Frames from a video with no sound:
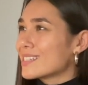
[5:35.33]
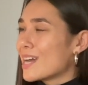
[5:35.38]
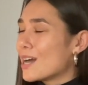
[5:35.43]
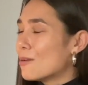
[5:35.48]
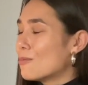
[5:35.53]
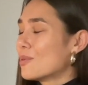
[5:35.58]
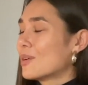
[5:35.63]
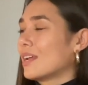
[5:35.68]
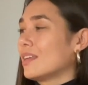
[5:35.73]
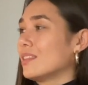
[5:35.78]
How
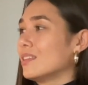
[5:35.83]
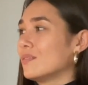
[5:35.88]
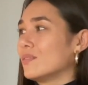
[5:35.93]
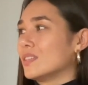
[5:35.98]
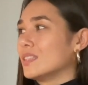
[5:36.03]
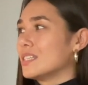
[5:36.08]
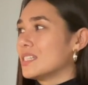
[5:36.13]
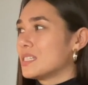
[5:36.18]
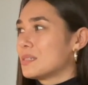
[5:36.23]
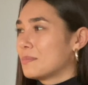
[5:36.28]
would I live in
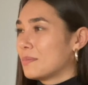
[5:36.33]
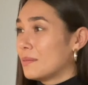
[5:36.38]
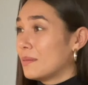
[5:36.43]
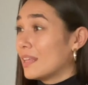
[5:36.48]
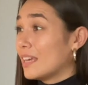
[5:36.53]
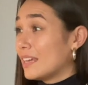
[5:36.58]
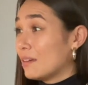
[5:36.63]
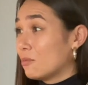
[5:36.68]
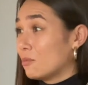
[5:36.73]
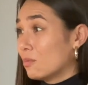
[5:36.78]

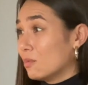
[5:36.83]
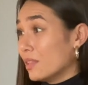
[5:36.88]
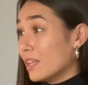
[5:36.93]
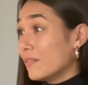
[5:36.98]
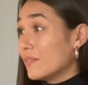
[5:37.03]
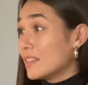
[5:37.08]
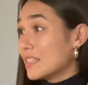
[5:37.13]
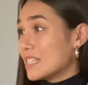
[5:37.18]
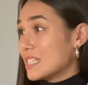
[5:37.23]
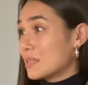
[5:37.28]

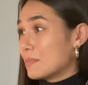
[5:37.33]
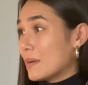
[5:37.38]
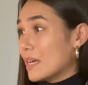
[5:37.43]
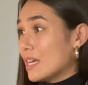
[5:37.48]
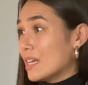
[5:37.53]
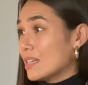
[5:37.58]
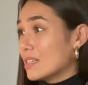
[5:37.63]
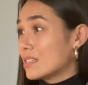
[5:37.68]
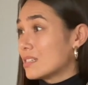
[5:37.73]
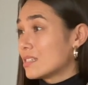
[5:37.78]
this
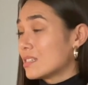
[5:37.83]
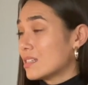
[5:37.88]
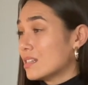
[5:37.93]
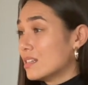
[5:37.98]
space?